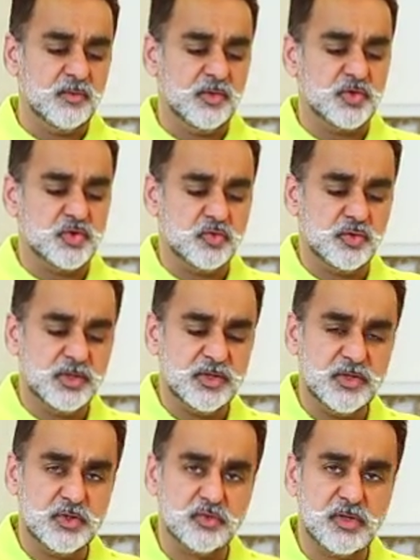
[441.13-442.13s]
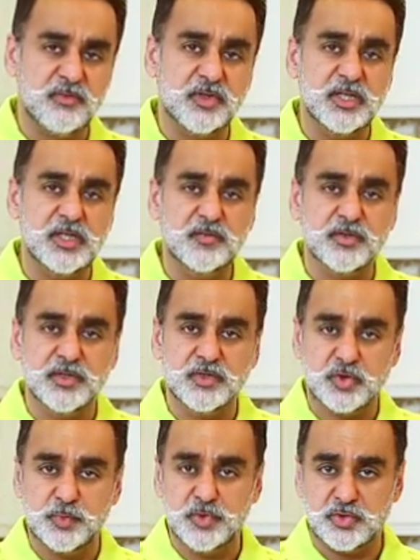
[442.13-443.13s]
The sugar needs to have an even
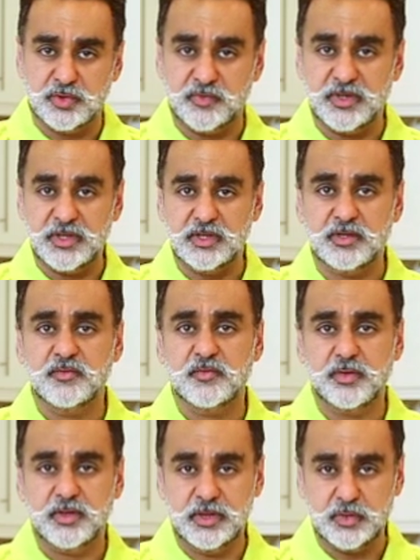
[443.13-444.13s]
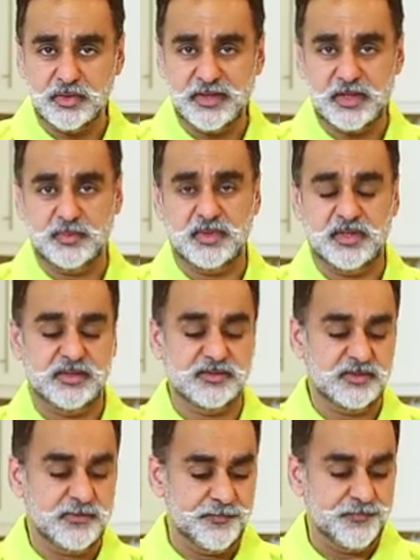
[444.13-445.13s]
distribution of heat for it to caramelize.